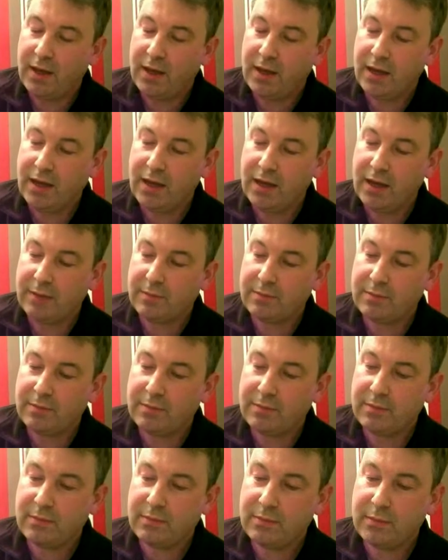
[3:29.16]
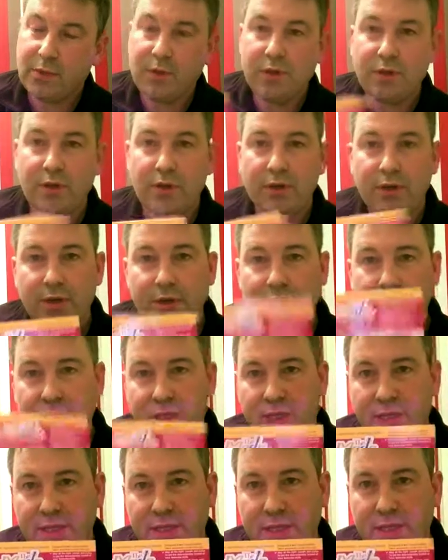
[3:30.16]
So
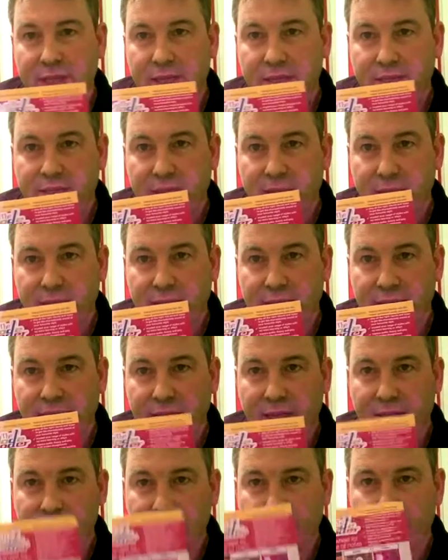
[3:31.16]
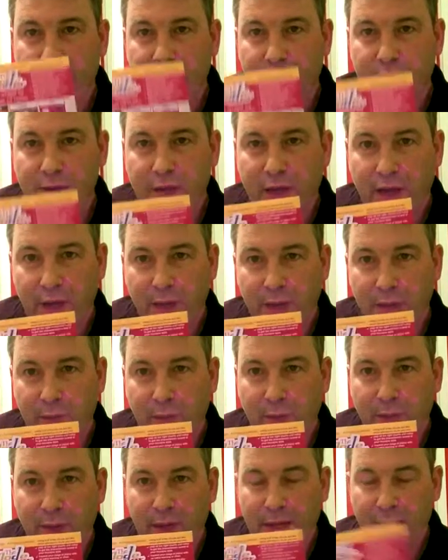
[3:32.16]
that's it. That's that set there. So how can we
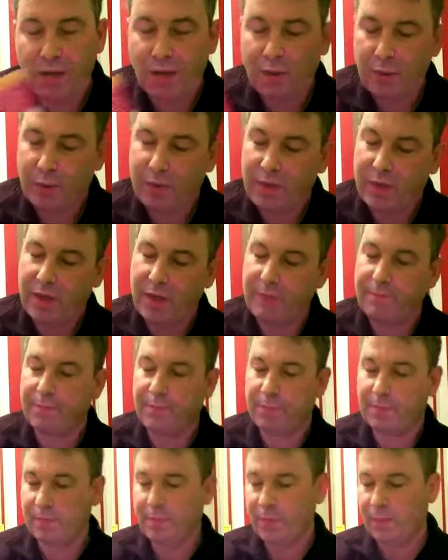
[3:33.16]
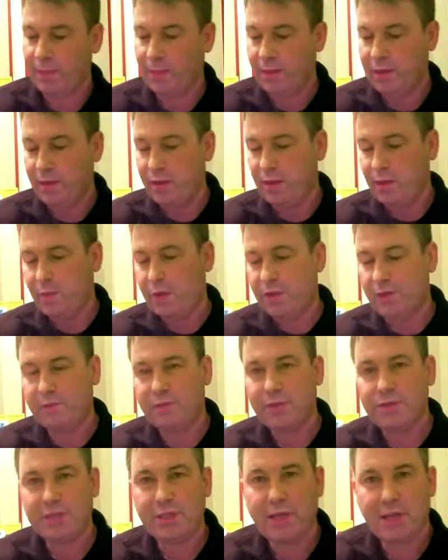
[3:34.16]
play along with that? Well, the
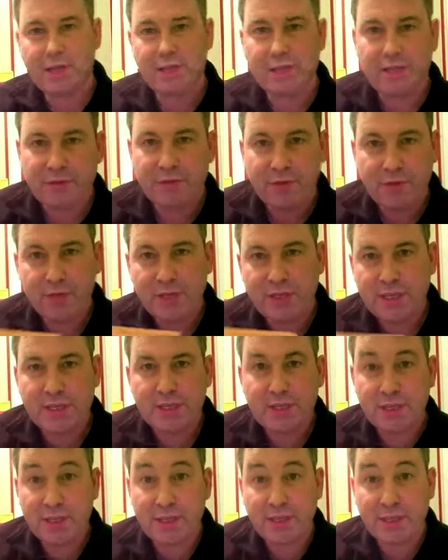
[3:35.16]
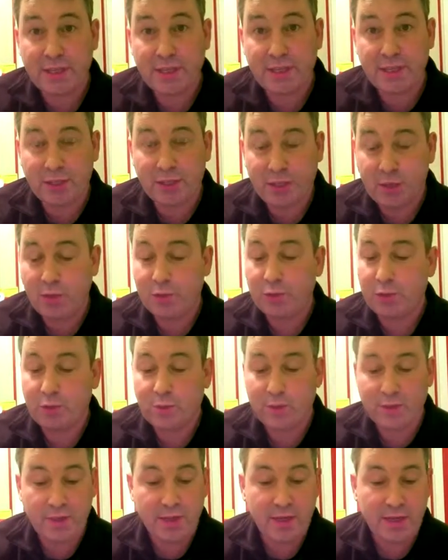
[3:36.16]
first interesting thing that you can do
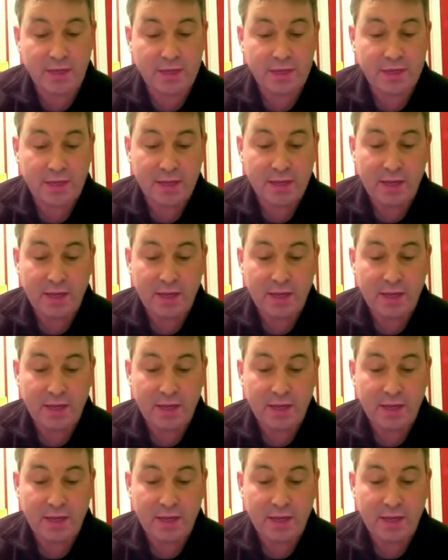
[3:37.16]
with that,